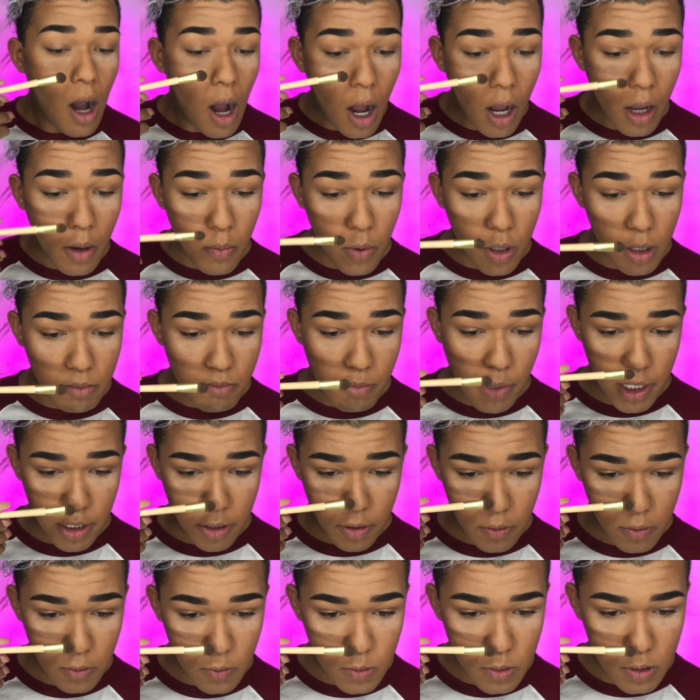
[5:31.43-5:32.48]
I want my
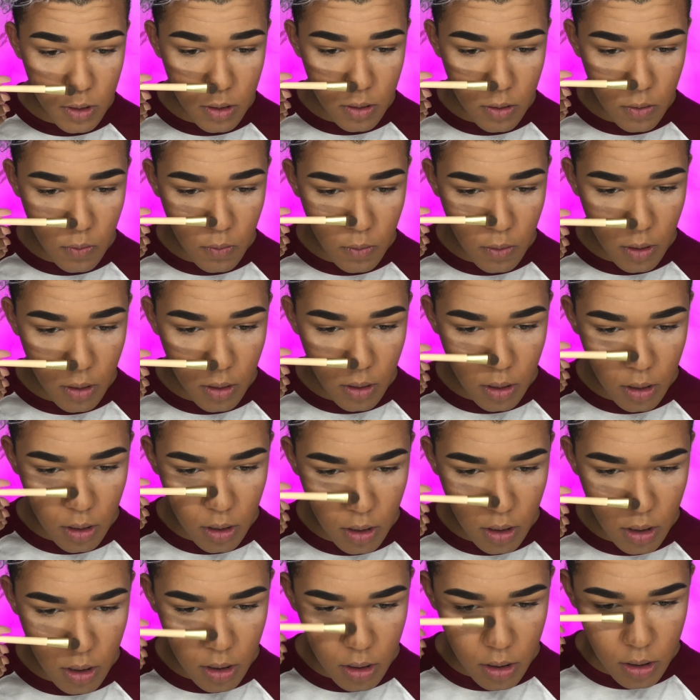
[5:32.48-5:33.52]
nose to
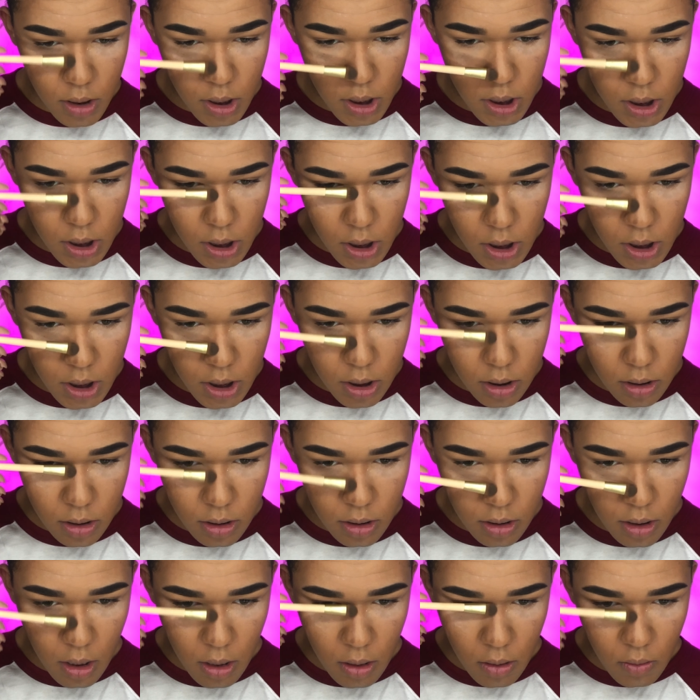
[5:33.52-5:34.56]
look
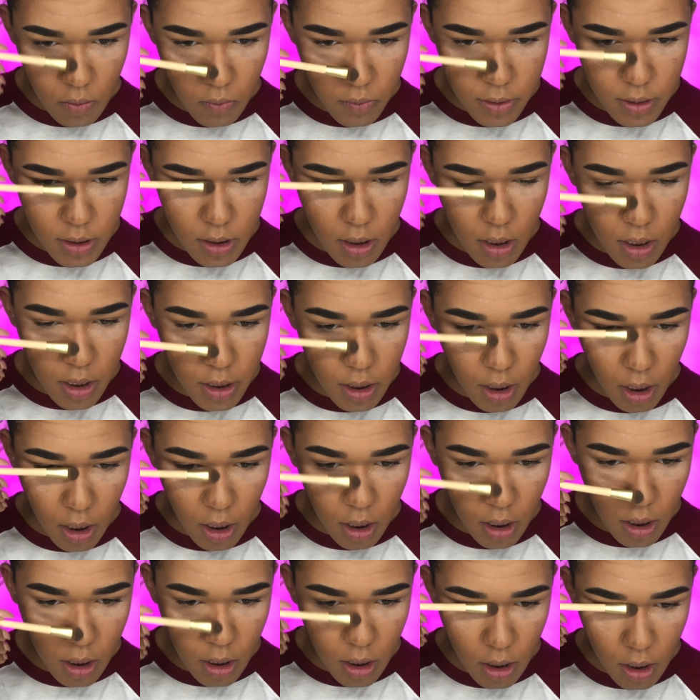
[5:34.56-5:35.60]
so
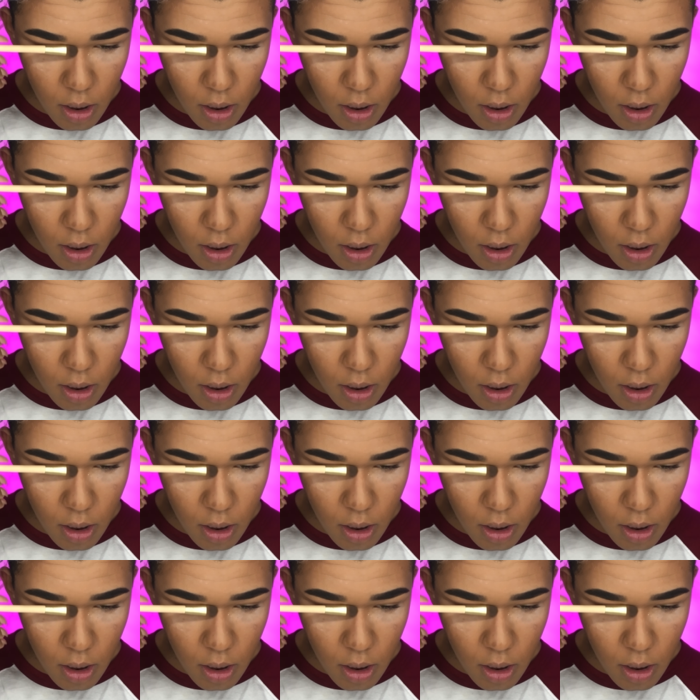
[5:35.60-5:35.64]
tiny